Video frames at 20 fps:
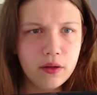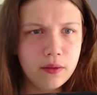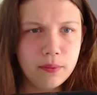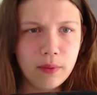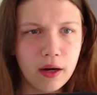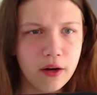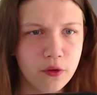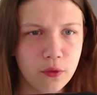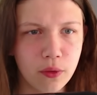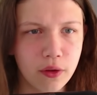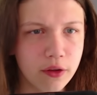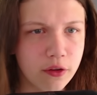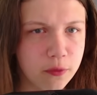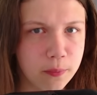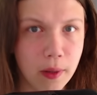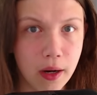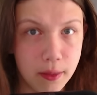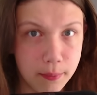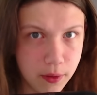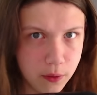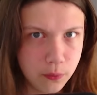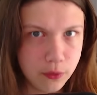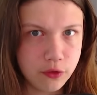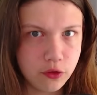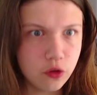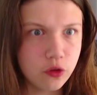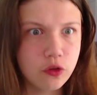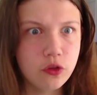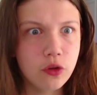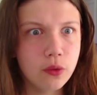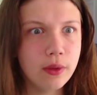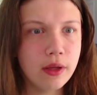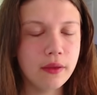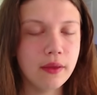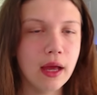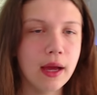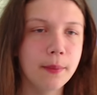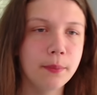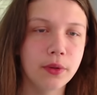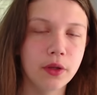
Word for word: might as well experiment with just doing that,